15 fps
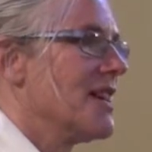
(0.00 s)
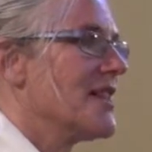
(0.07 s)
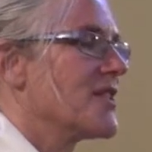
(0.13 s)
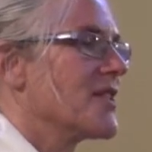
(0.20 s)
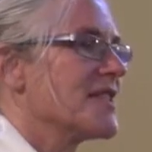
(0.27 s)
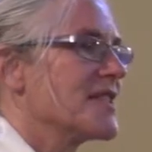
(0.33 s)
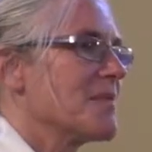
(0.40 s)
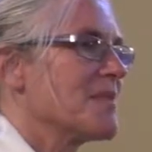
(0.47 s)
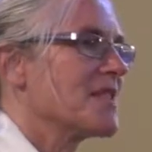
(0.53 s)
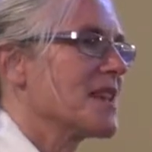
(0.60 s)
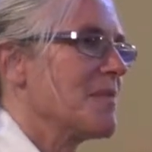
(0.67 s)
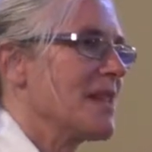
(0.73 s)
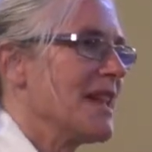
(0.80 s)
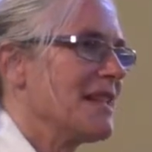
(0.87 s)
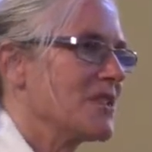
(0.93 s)
So it's something's
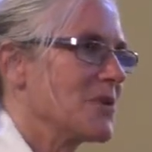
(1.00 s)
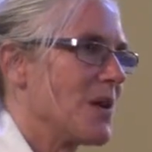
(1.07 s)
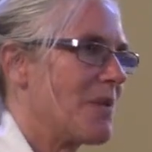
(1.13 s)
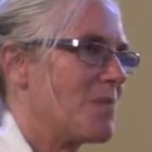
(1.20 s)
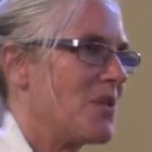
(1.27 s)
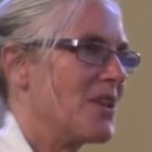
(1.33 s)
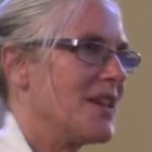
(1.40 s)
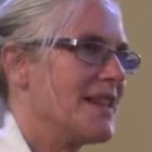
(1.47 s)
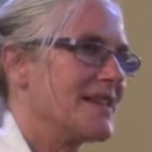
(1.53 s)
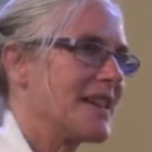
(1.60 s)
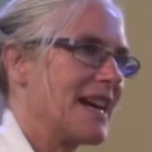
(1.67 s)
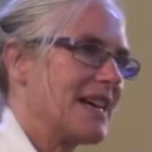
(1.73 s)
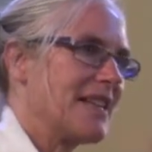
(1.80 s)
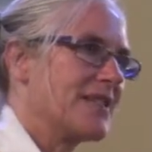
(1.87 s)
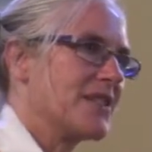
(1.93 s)
coming into our bodies
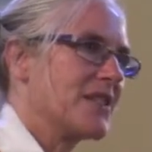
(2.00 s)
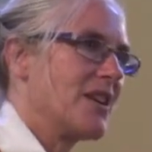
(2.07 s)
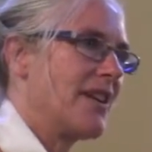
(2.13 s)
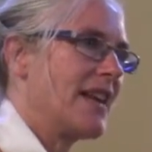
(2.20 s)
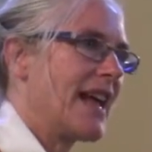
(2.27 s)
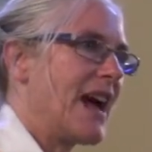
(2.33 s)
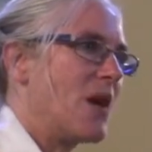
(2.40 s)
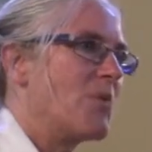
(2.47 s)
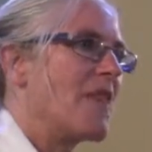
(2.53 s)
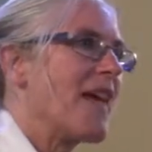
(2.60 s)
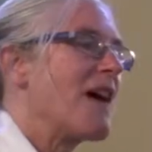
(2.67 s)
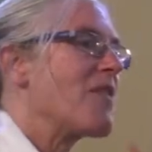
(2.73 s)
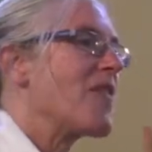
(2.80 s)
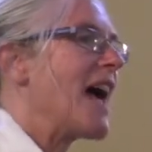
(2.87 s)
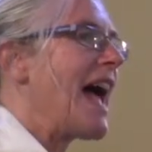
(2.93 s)
and it's going out.
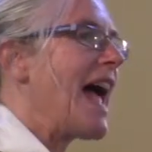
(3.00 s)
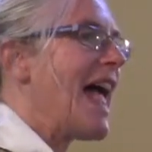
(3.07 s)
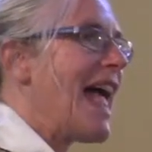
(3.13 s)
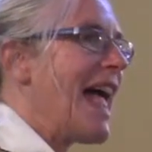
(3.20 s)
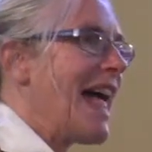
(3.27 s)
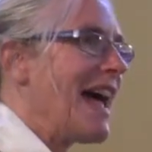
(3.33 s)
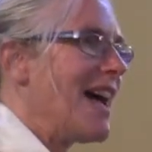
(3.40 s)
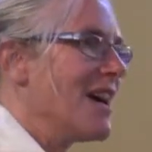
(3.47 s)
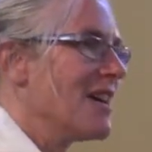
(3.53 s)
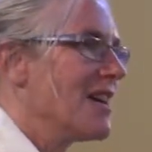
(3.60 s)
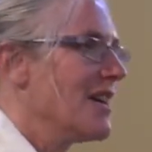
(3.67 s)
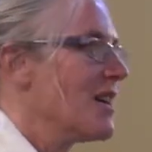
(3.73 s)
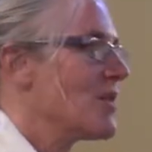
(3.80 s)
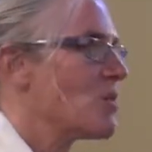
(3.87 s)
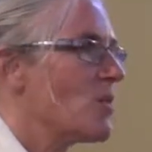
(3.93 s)
Without that air,
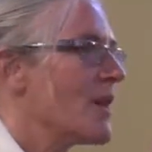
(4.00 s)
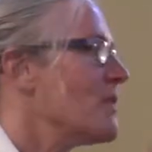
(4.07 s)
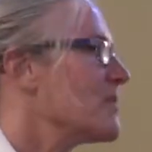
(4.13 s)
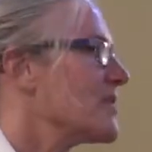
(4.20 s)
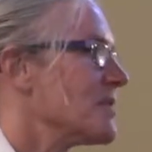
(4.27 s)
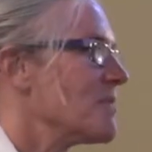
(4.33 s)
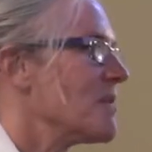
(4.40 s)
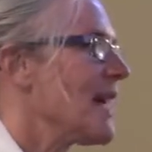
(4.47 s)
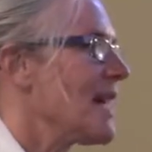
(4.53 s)
we wouldn't be